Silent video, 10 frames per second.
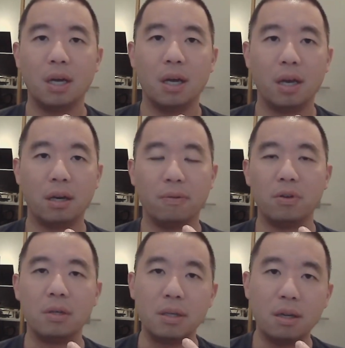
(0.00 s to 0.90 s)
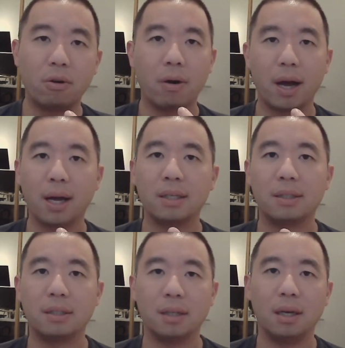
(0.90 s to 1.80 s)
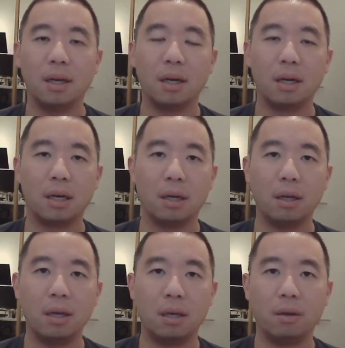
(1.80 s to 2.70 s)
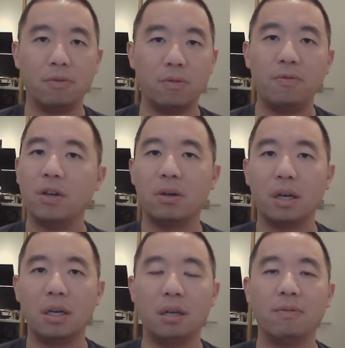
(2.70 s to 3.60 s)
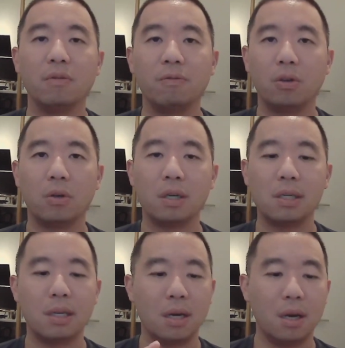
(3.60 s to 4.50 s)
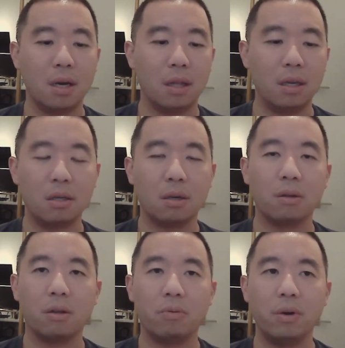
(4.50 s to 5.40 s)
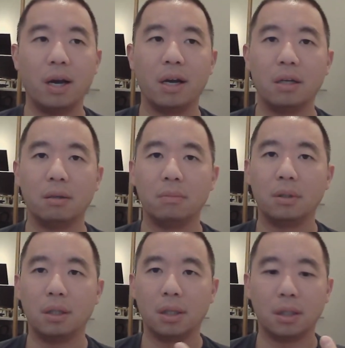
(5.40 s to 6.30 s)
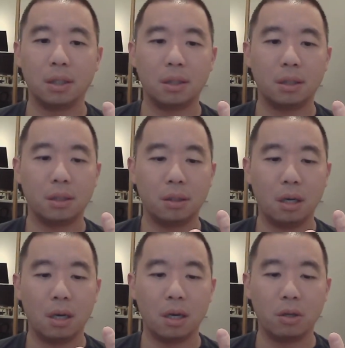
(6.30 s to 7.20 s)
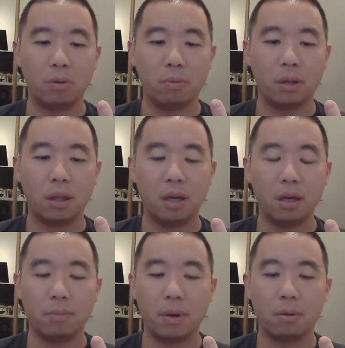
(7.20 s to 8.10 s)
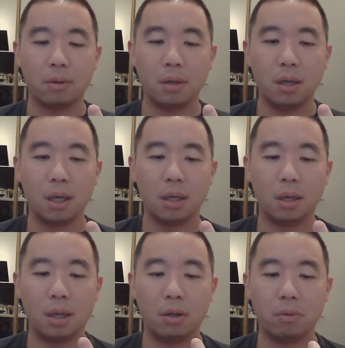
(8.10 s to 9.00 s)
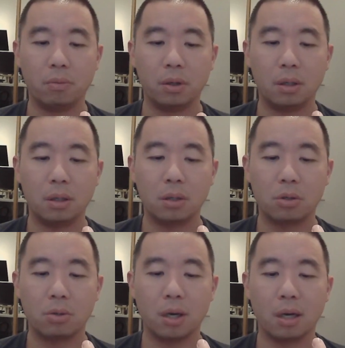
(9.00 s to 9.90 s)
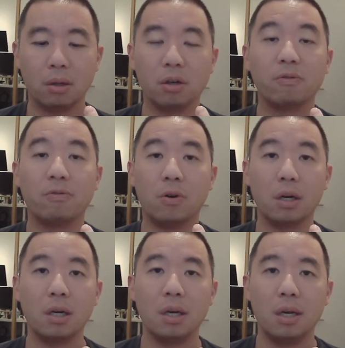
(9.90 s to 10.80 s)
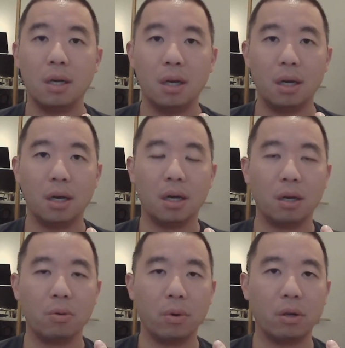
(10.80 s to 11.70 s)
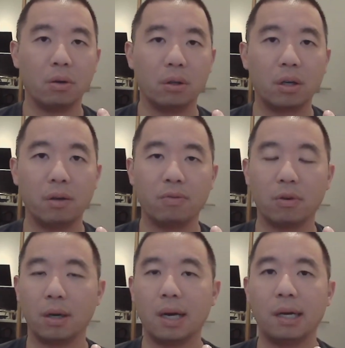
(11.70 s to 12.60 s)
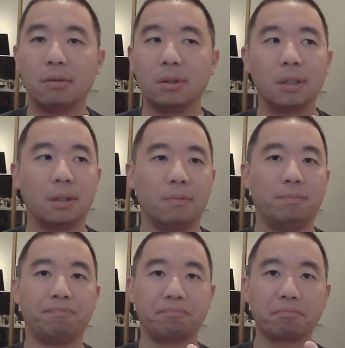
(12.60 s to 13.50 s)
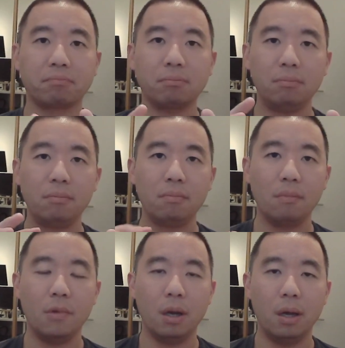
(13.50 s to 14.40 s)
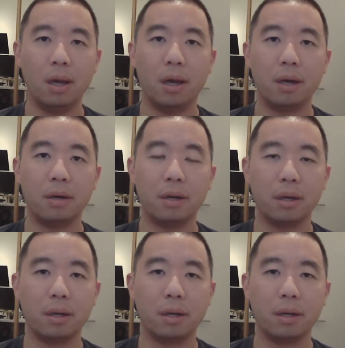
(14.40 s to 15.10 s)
and if you see cracks and if you feel uneven floors, these are the 3 items that you would think about and that you would try to look for when you're looking for a house. And